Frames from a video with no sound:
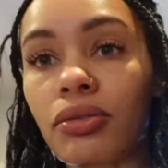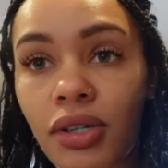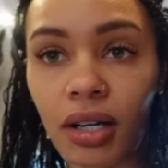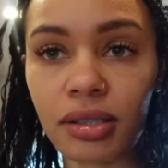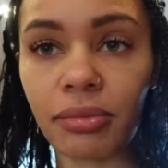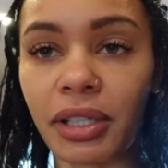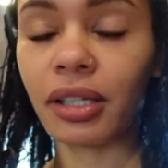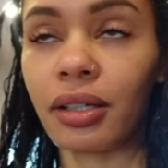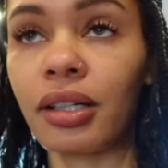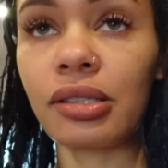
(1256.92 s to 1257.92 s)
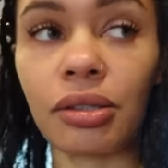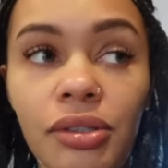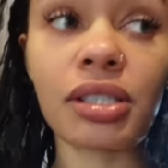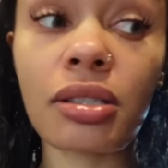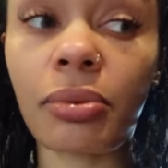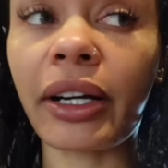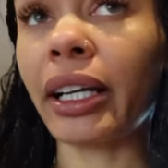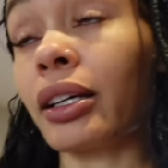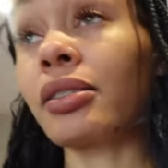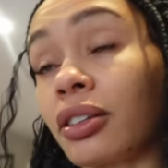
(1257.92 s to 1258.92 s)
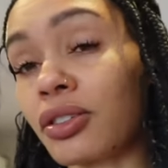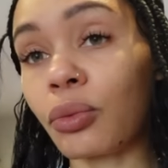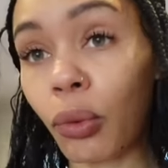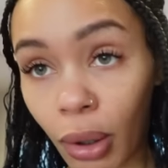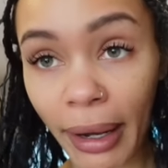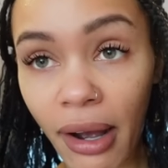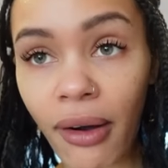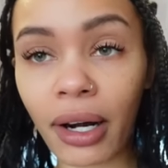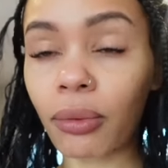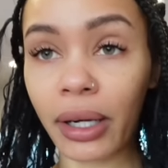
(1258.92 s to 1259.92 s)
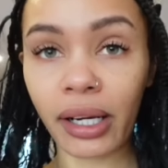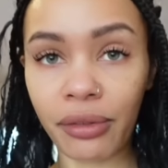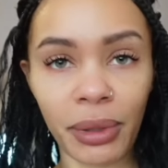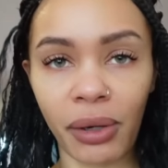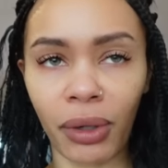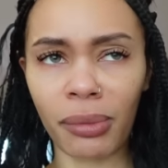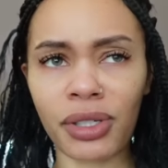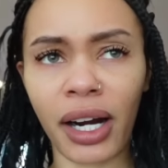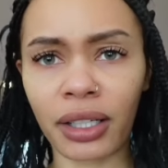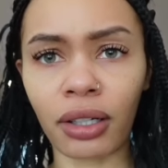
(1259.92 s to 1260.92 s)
don't talk to me until it's spring, until it's warm out. I don't want to hear from anyone. I'm sorry, I